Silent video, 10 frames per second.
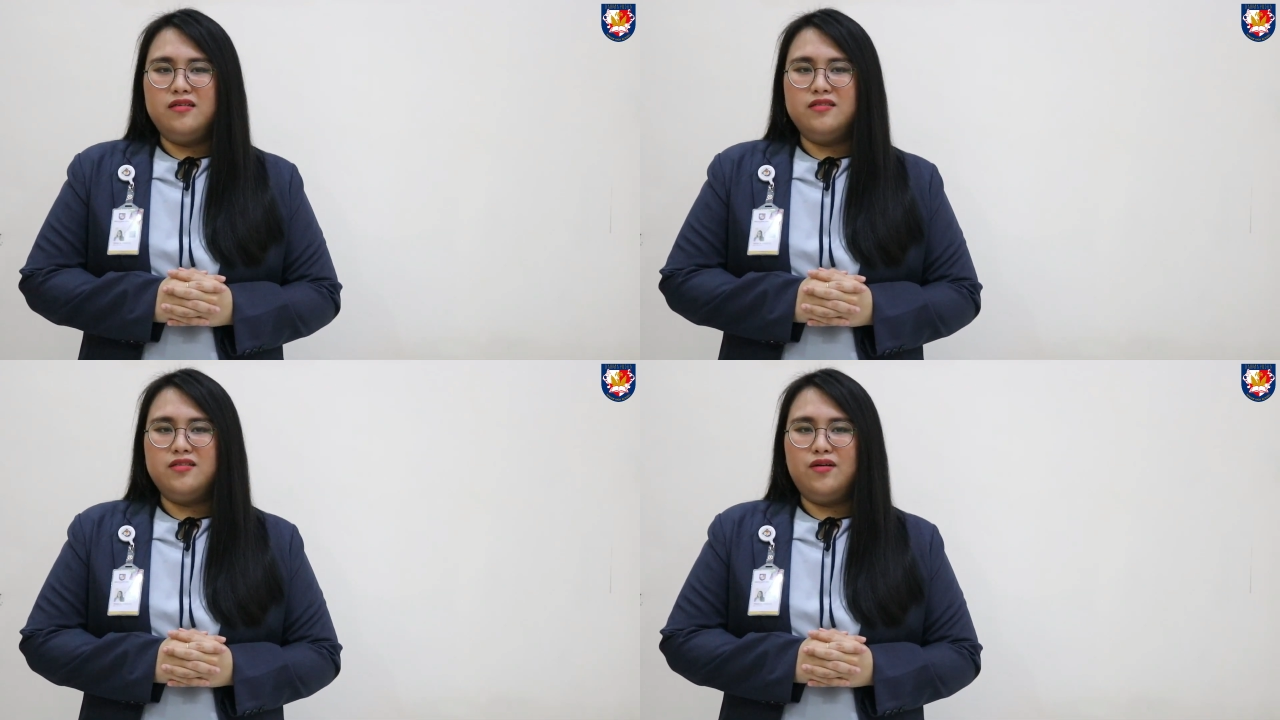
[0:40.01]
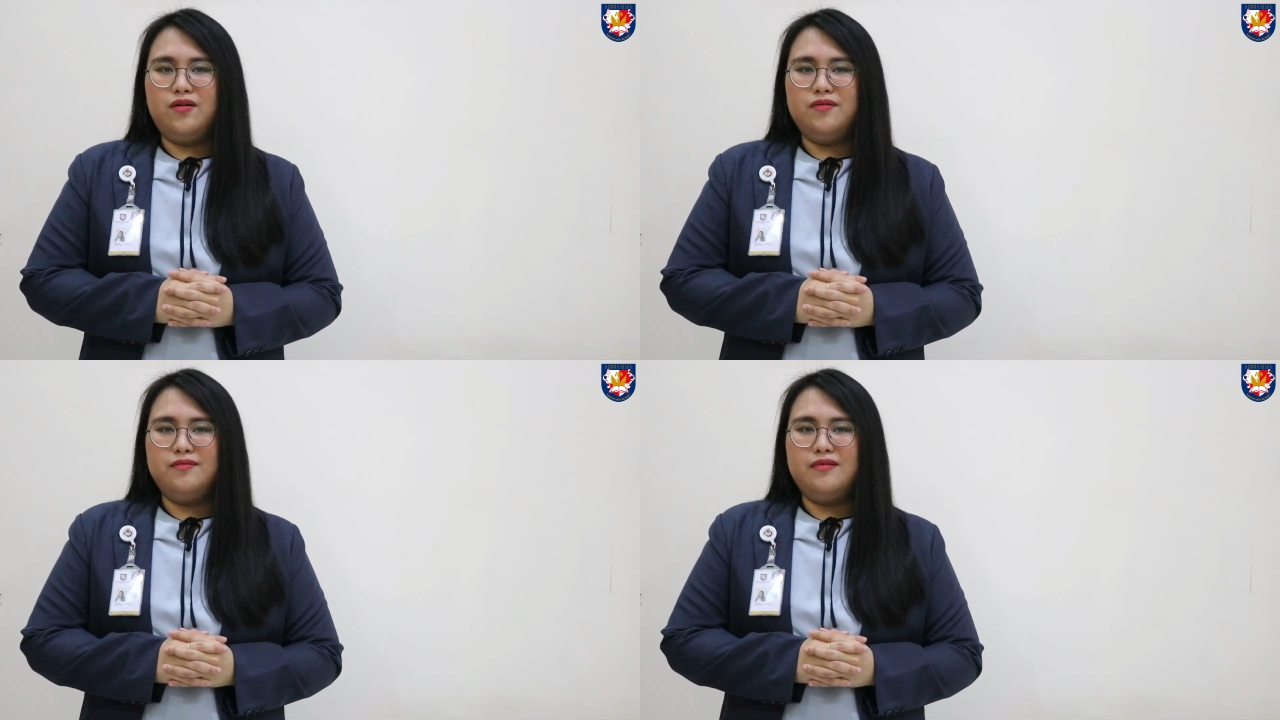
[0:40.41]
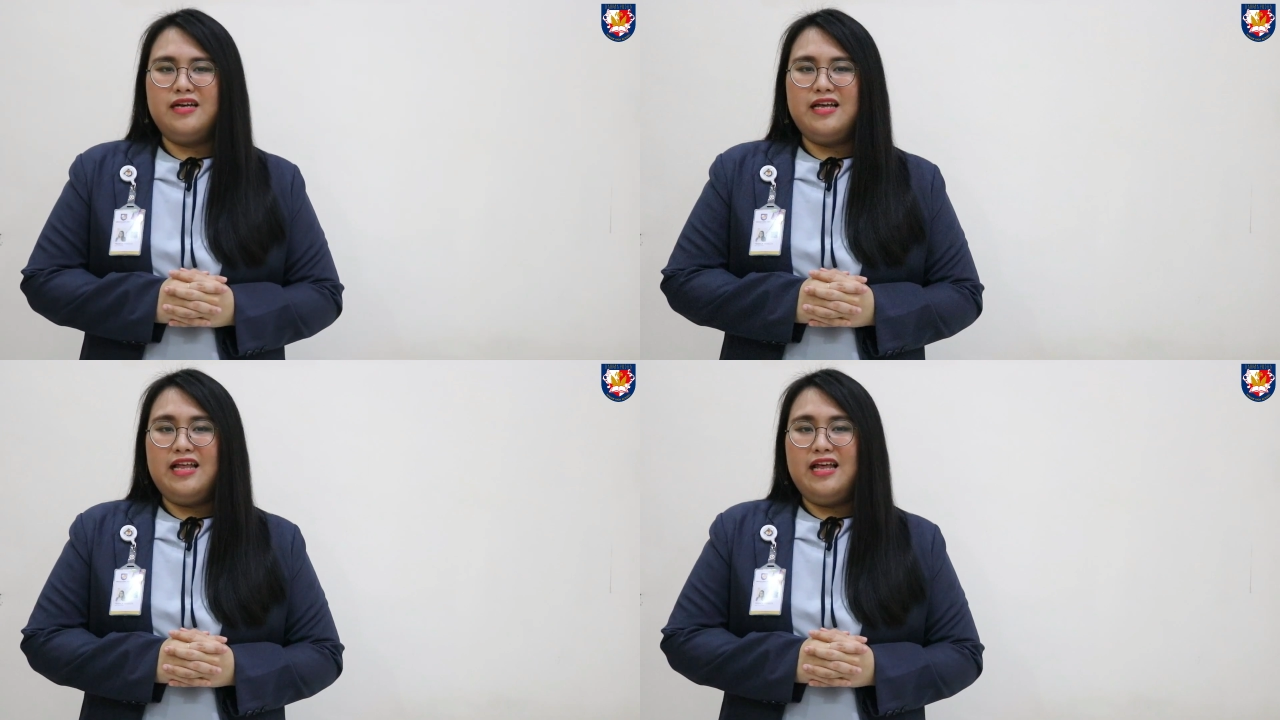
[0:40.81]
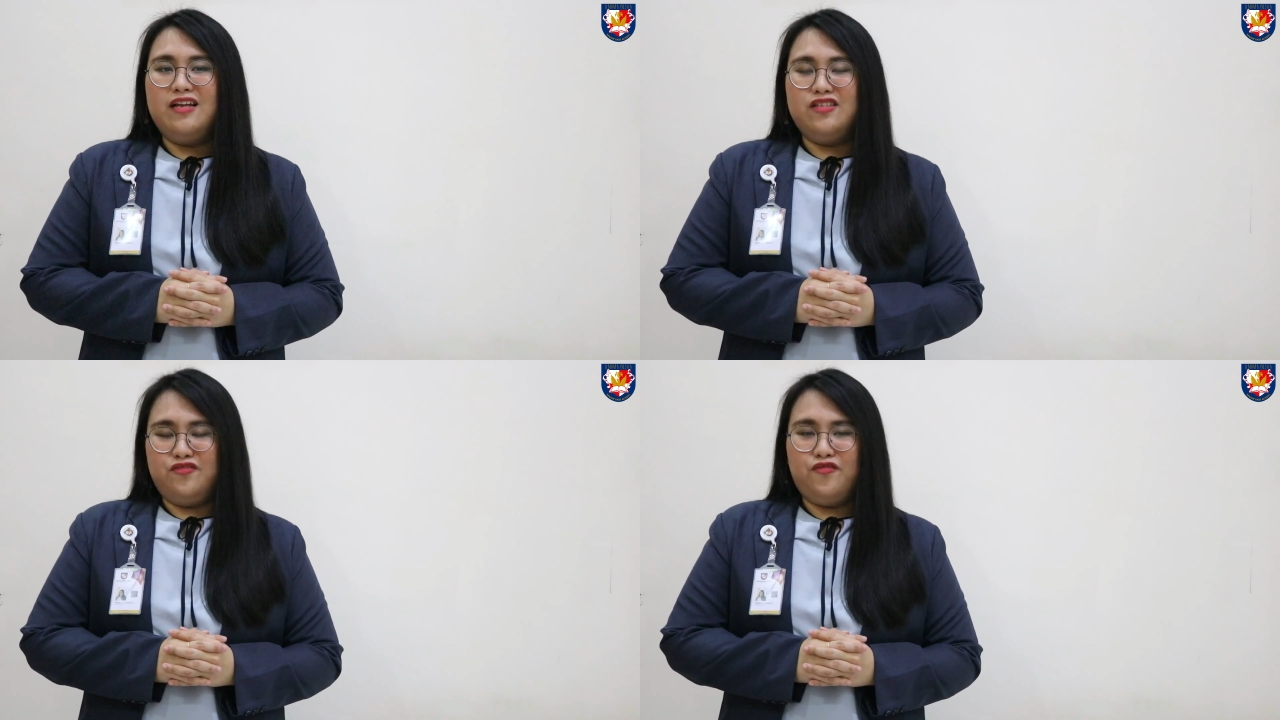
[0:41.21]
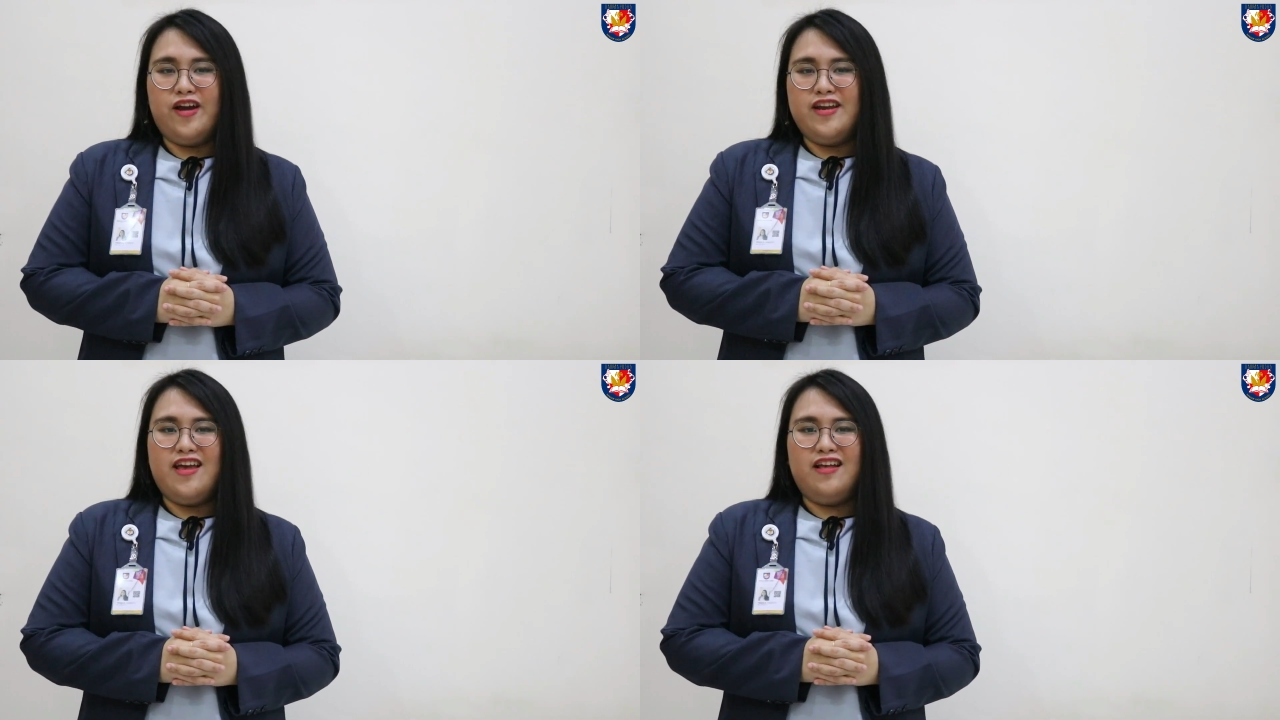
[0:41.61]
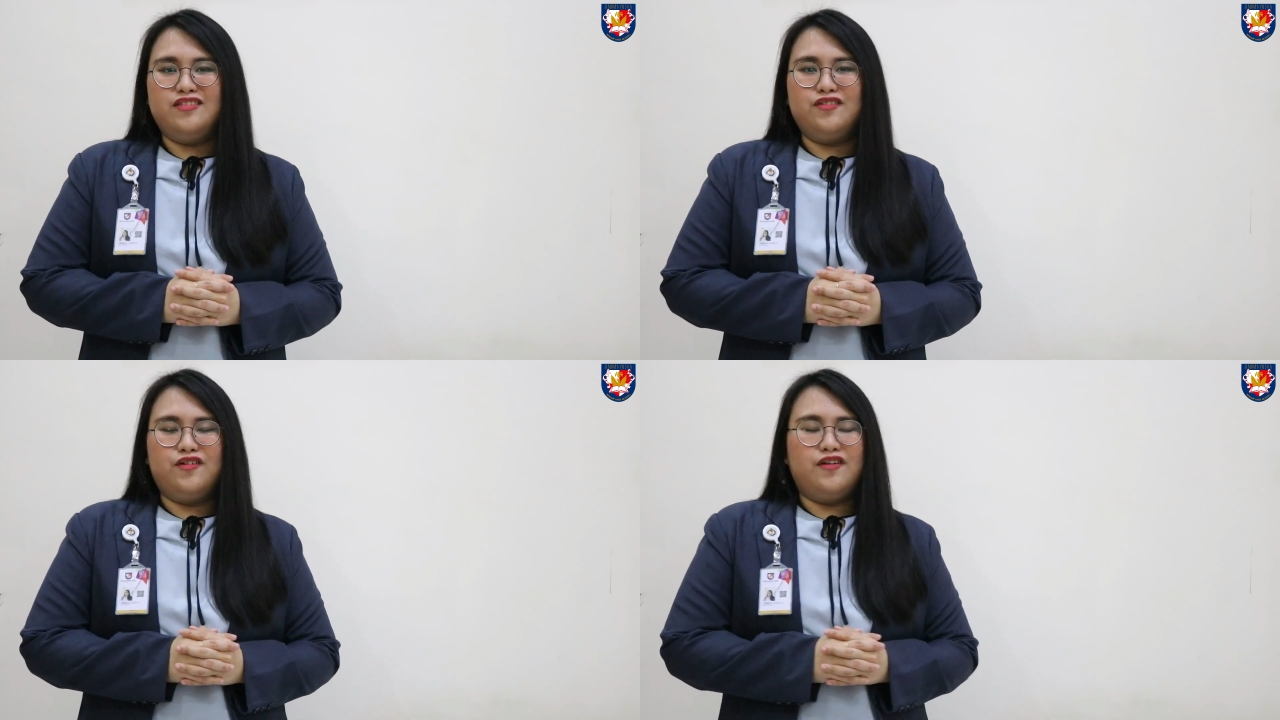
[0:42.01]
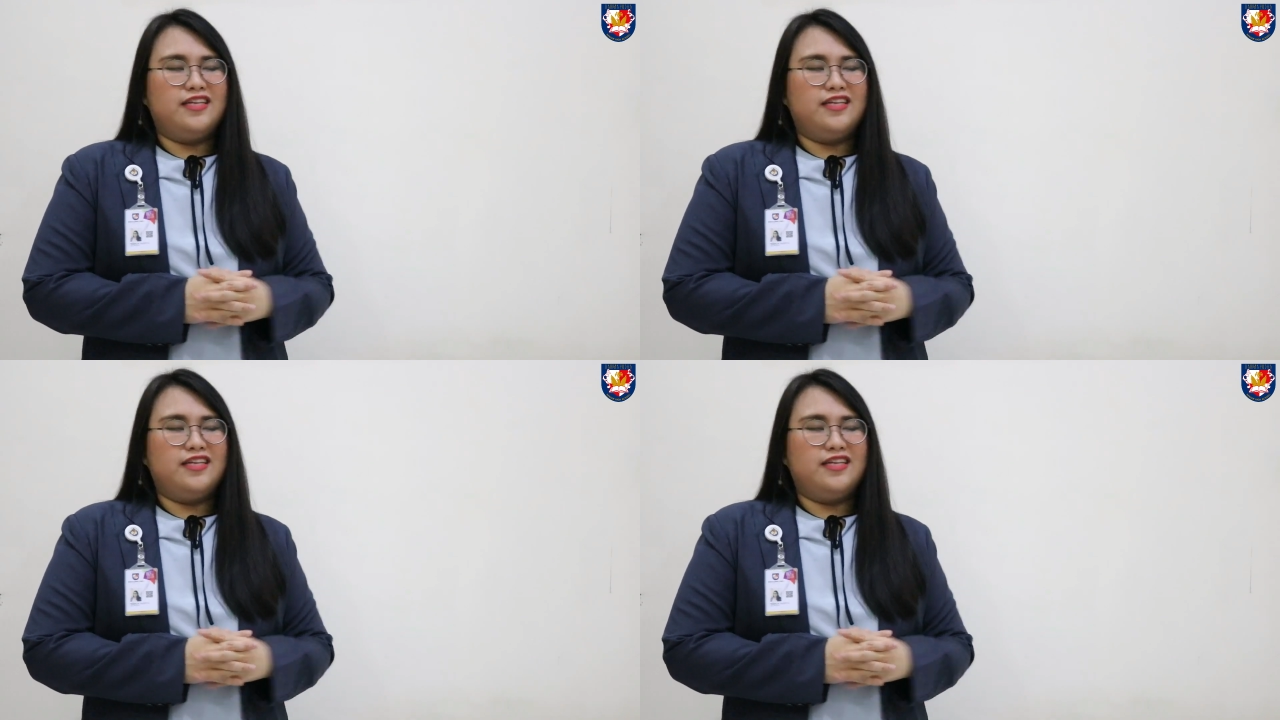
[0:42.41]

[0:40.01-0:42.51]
So to find the answer,